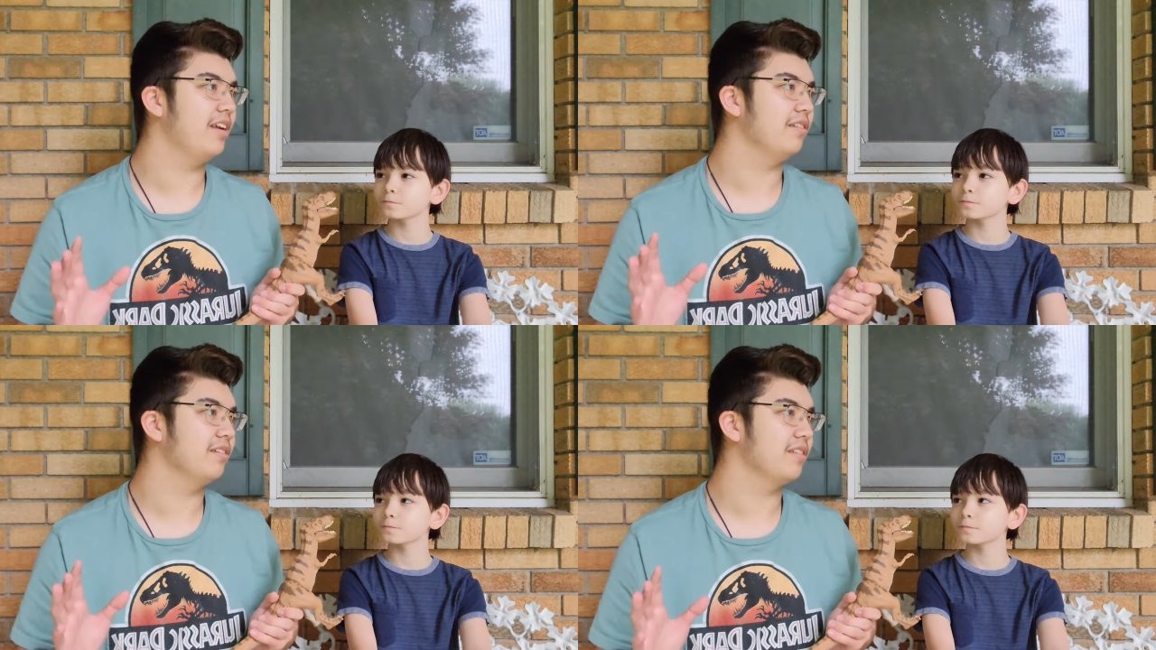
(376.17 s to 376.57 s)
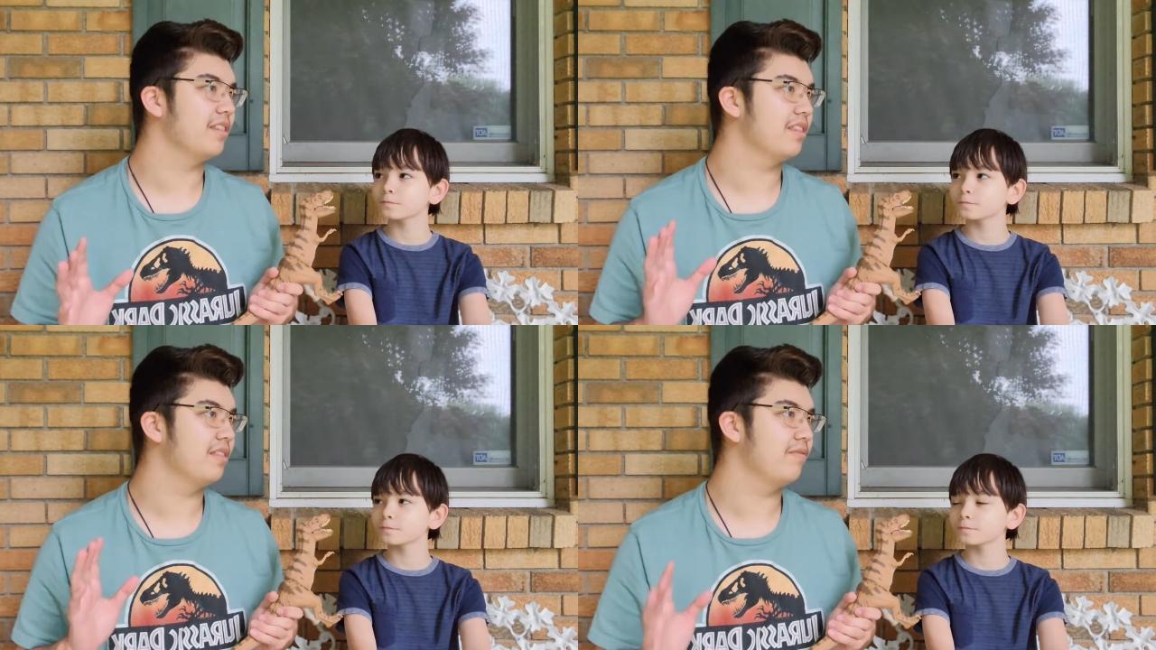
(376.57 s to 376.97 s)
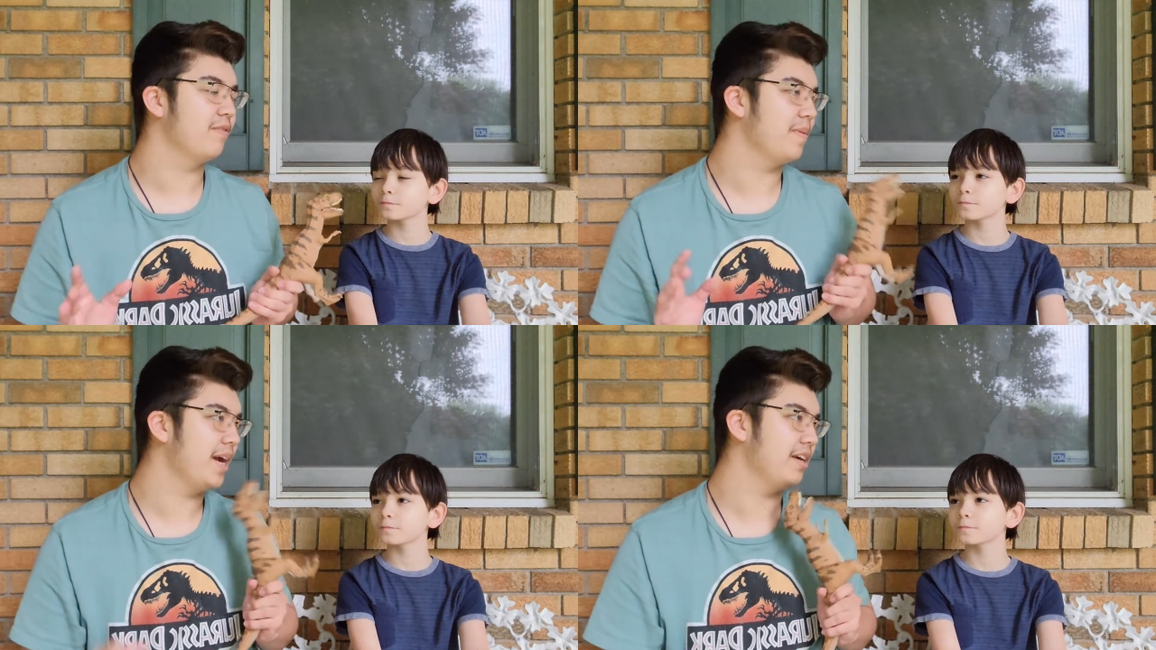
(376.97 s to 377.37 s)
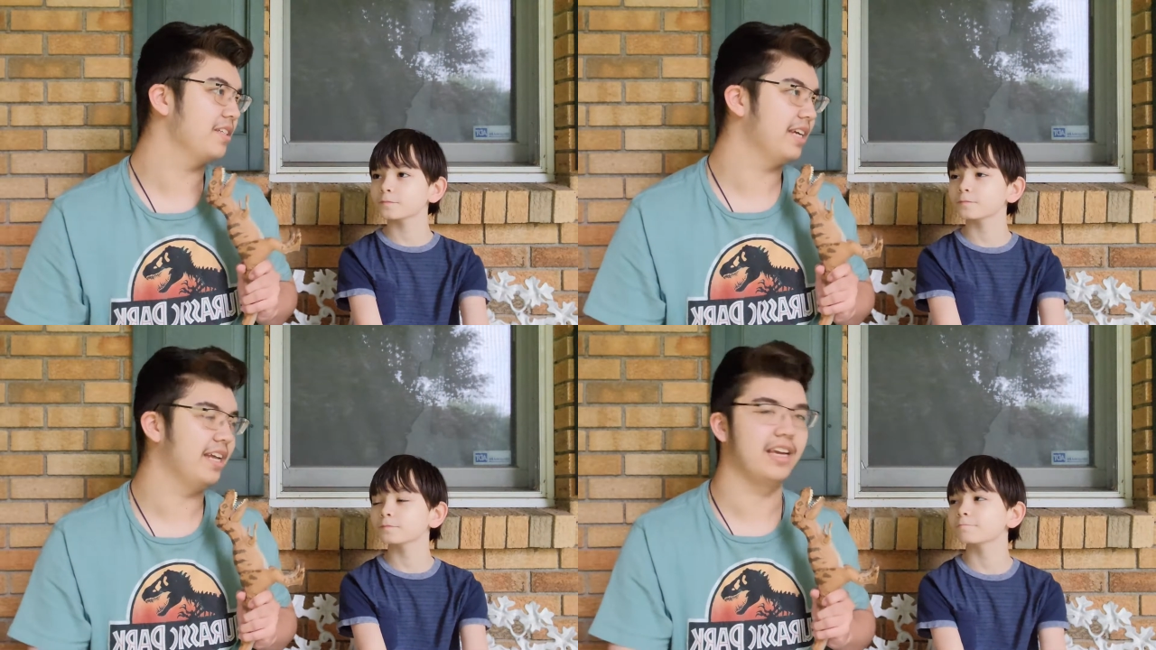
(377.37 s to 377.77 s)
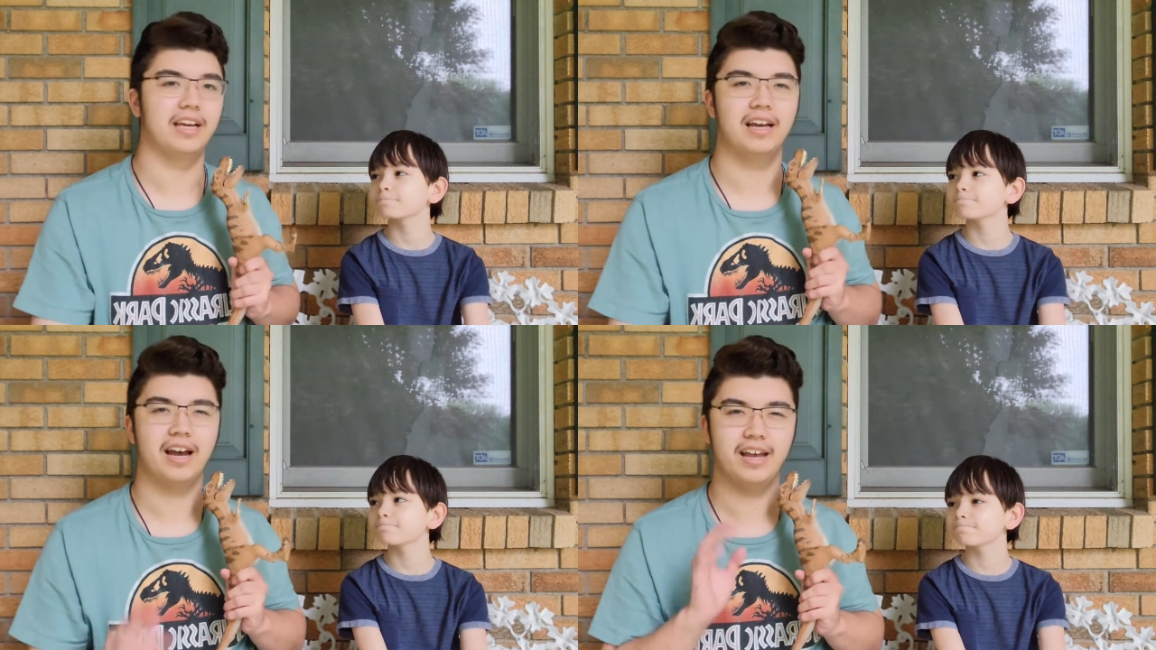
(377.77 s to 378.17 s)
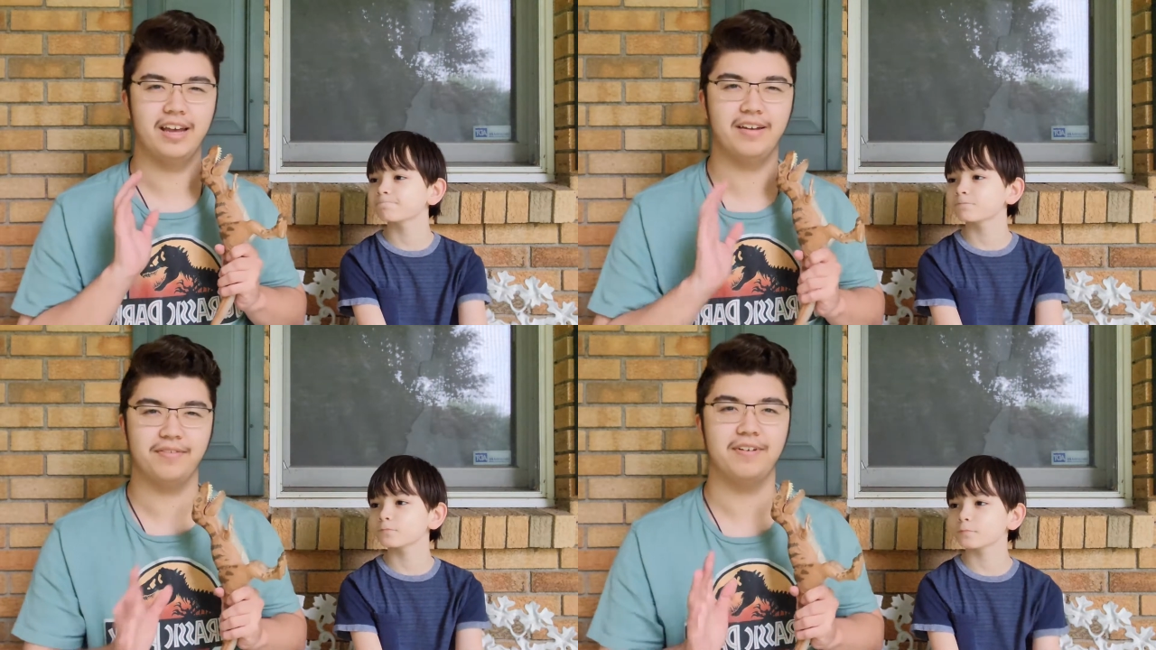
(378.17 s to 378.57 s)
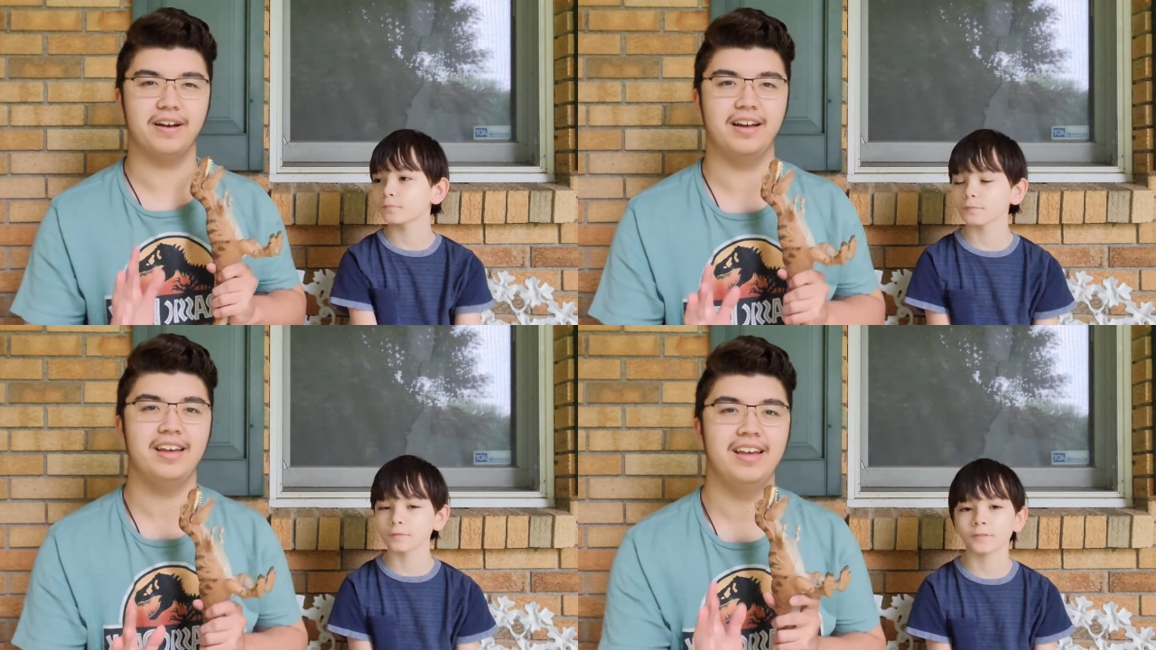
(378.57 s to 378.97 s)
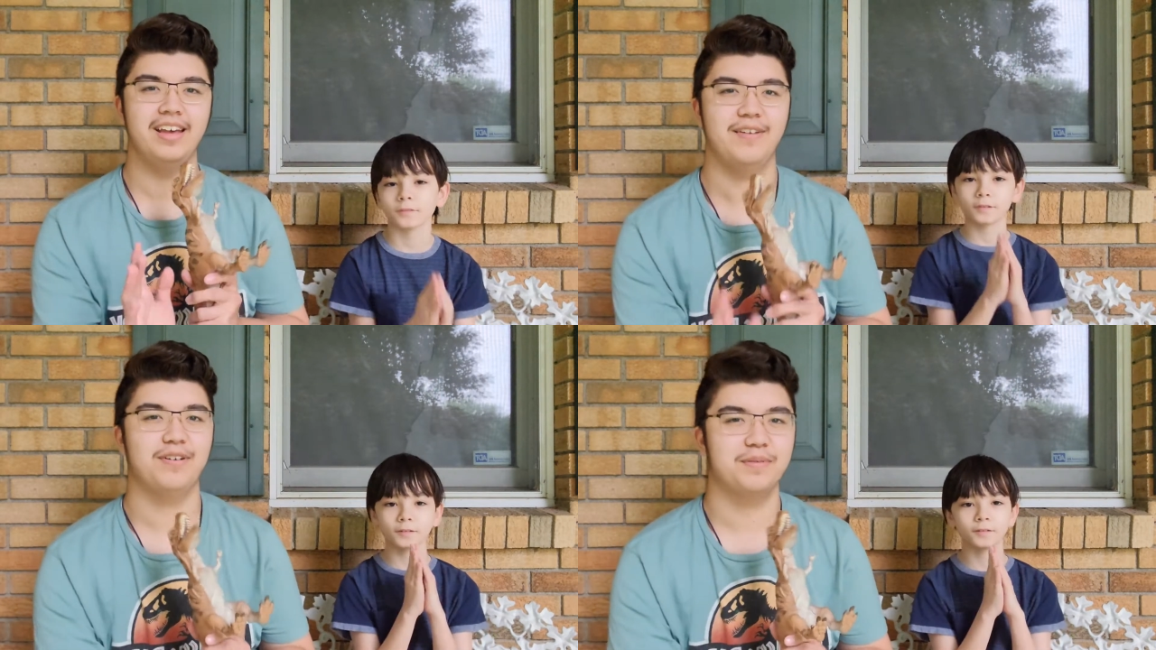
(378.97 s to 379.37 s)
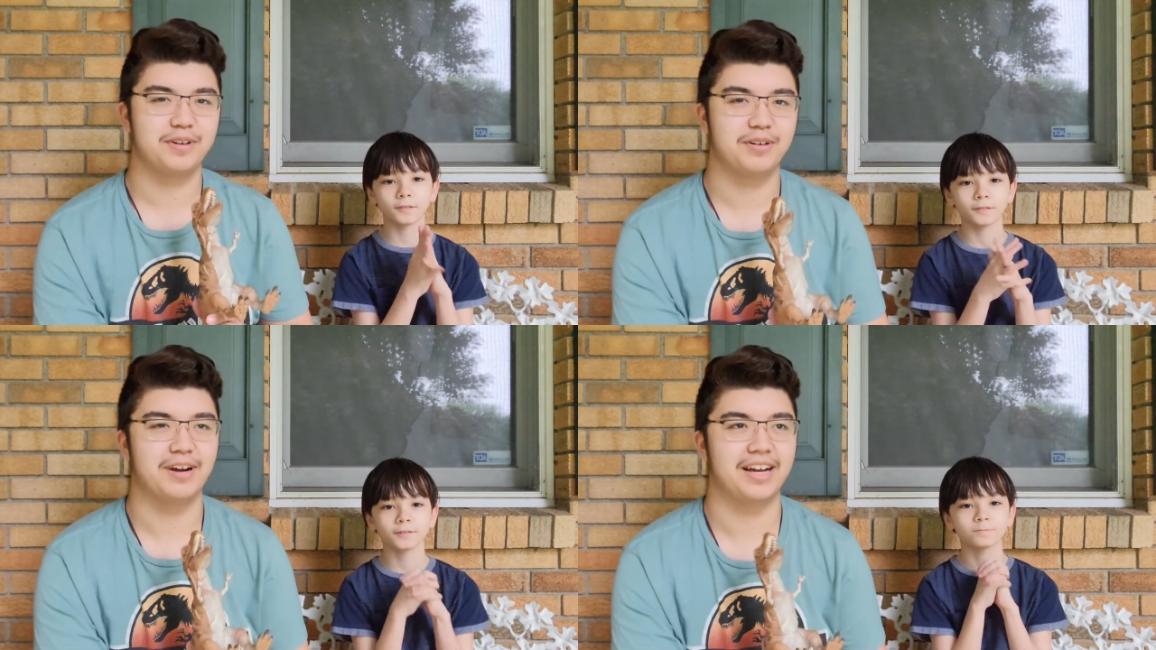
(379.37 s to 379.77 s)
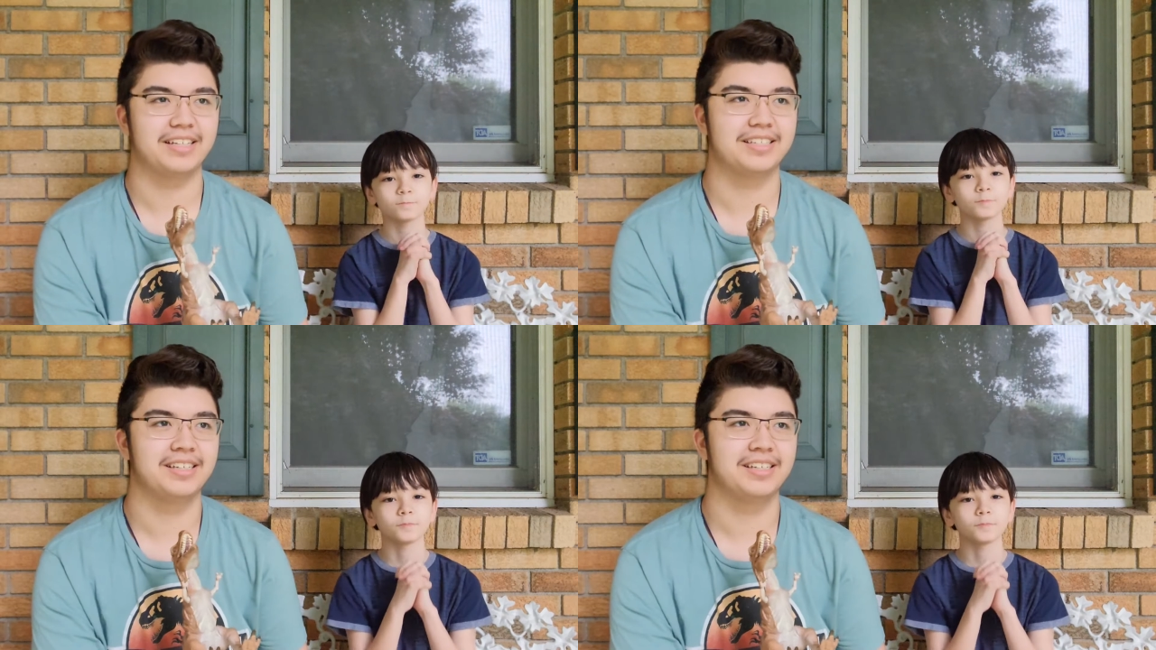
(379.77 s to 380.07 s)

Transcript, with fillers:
Speaker 1: don't, from my understanding, if I'm correct,